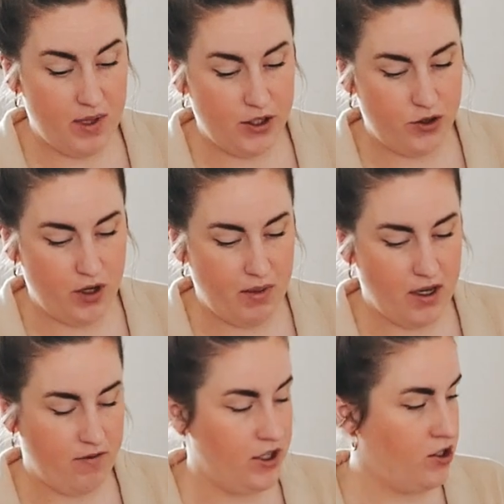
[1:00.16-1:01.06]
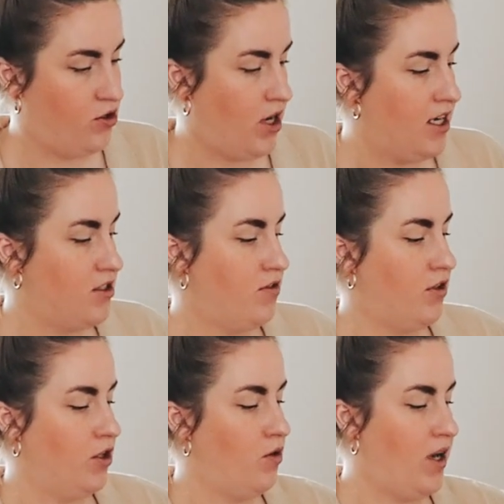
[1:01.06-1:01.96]
been dreaming of this dress
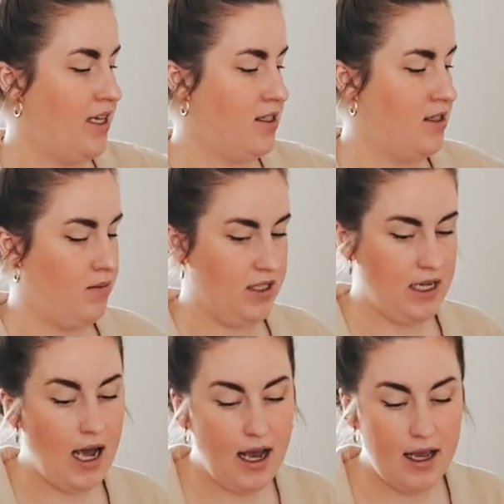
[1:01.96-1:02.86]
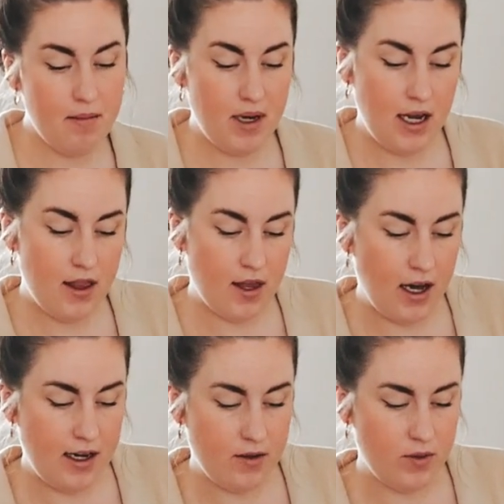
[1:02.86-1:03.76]
for quite some time, and I
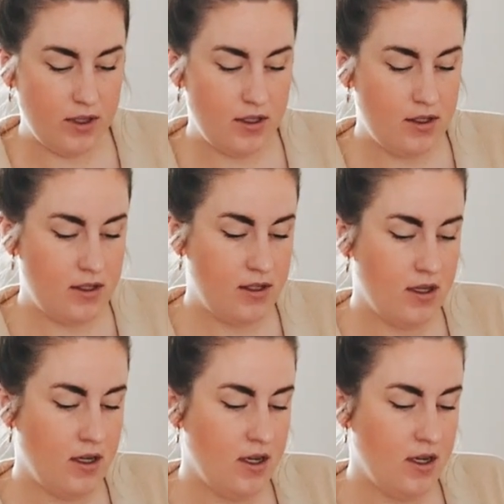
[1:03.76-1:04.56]
thought it was